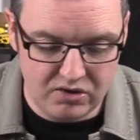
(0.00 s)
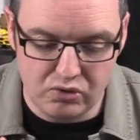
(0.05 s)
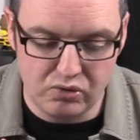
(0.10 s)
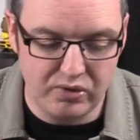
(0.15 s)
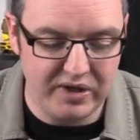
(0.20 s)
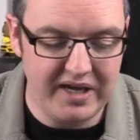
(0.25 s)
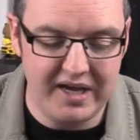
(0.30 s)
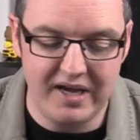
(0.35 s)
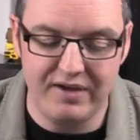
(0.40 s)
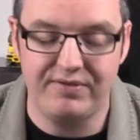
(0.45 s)

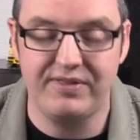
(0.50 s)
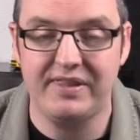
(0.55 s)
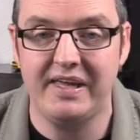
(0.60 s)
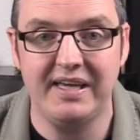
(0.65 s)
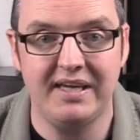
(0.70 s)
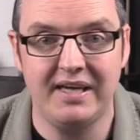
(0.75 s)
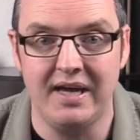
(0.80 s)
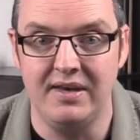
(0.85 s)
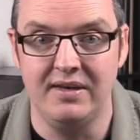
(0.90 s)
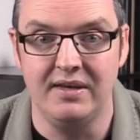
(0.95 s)
creative
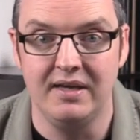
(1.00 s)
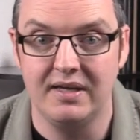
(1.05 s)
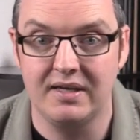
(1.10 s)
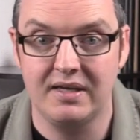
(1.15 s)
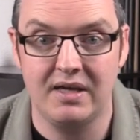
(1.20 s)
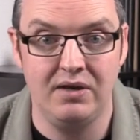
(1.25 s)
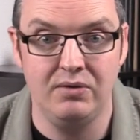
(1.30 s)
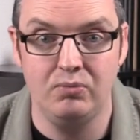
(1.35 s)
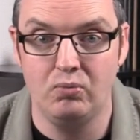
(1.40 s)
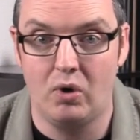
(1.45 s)
thinking
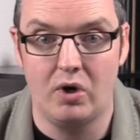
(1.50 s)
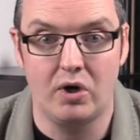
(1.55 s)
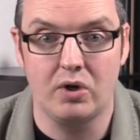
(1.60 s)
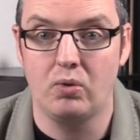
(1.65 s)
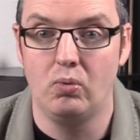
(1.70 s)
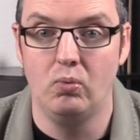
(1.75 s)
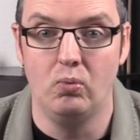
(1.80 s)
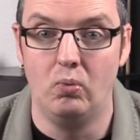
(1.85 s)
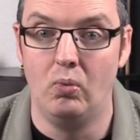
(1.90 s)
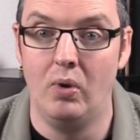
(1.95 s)
can
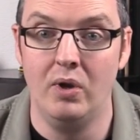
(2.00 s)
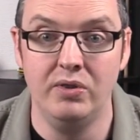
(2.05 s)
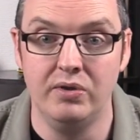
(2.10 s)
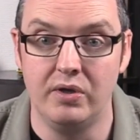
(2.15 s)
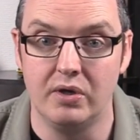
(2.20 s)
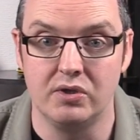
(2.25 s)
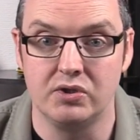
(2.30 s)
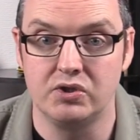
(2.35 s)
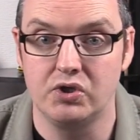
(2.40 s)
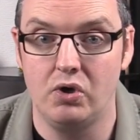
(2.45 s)
work
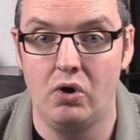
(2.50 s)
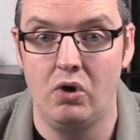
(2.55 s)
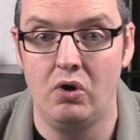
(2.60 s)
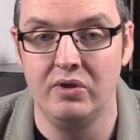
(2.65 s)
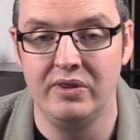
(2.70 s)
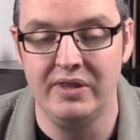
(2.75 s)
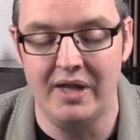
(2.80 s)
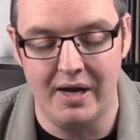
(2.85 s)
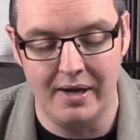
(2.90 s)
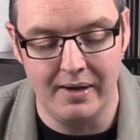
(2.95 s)
wonders
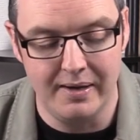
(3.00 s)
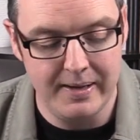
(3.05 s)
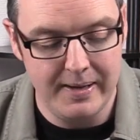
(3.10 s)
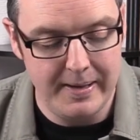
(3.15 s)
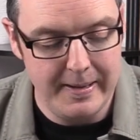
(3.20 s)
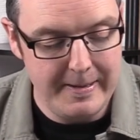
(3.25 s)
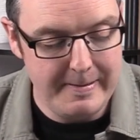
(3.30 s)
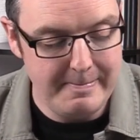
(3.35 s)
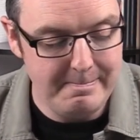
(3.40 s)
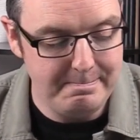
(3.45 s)
on that.
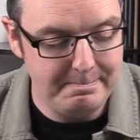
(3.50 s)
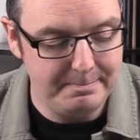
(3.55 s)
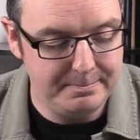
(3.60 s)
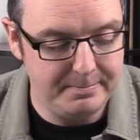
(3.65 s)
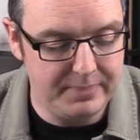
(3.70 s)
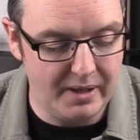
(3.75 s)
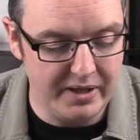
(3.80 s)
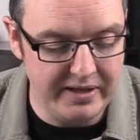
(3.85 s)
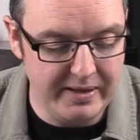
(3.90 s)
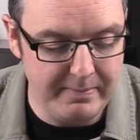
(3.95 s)

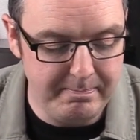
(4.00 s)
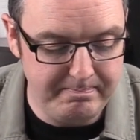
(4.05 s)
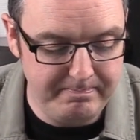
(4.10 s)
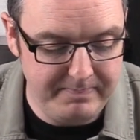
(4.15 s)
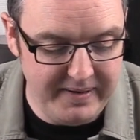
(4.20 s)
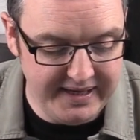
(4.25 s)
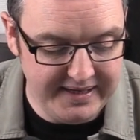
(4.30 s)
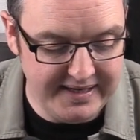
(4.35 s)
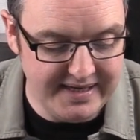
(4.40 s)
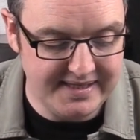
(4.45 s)
But the
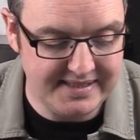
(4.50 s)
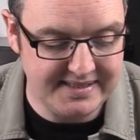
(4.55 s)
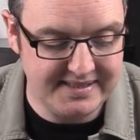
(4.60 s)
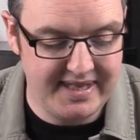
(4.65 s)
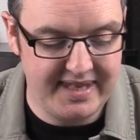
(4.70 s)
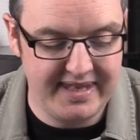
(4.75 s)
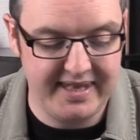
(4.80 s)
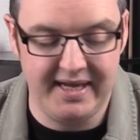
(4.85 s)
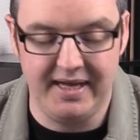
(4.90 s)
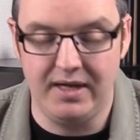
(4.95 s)

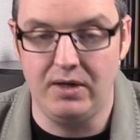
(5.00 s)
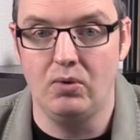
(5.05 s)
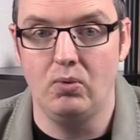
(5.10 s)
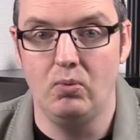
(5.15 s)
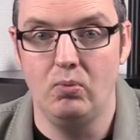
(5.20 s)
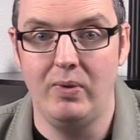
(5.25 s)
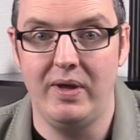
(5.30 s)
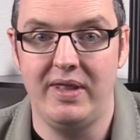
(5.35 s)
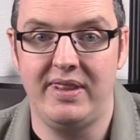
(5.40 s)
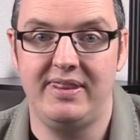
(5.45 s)
biggest thing
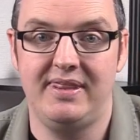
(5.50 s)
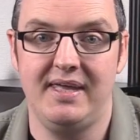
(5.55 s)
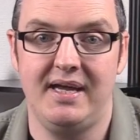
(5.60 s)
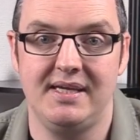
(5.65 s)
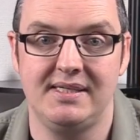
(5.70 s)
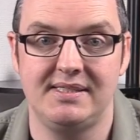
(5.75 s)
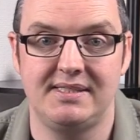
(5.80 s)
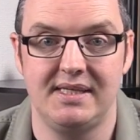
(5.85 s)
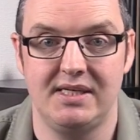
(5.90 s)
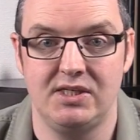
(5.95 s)
with
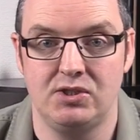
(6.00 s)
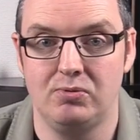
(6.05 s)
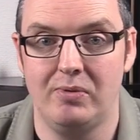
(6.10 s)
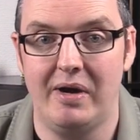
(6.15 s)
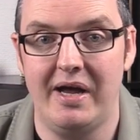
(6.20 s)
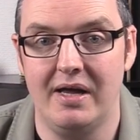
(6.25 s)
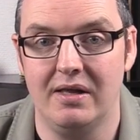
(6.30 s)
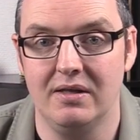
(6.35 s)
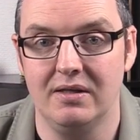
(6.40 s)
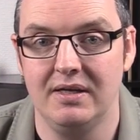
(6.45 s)
this as
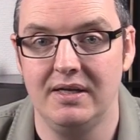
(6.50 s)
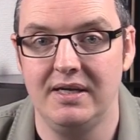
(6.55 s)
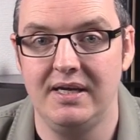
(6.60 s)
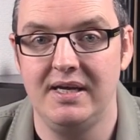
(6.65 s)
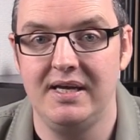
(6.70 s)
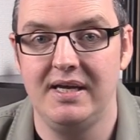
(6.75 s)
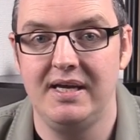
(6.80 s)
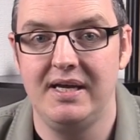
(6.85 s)
well,